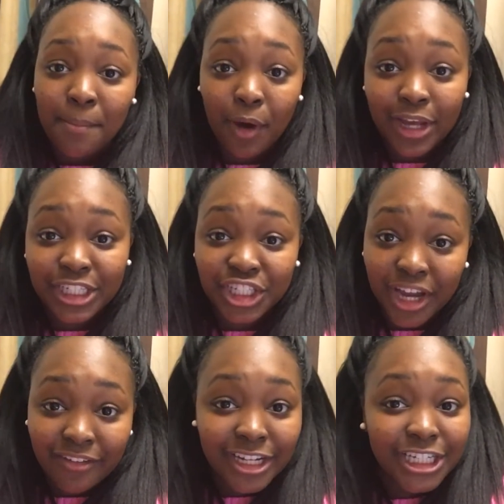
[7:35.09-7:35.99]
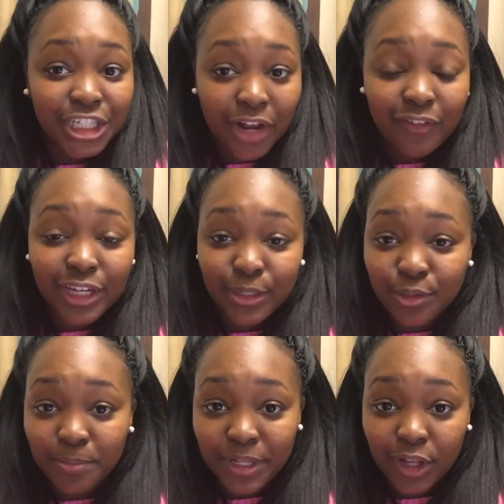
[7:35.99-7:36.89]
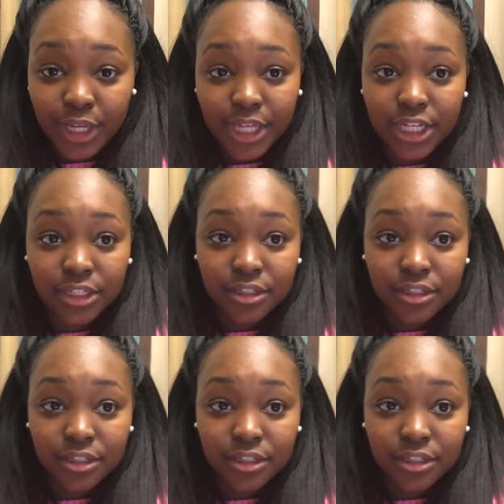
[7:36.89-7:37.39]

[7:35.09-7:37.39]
But I generally, generally used to be like,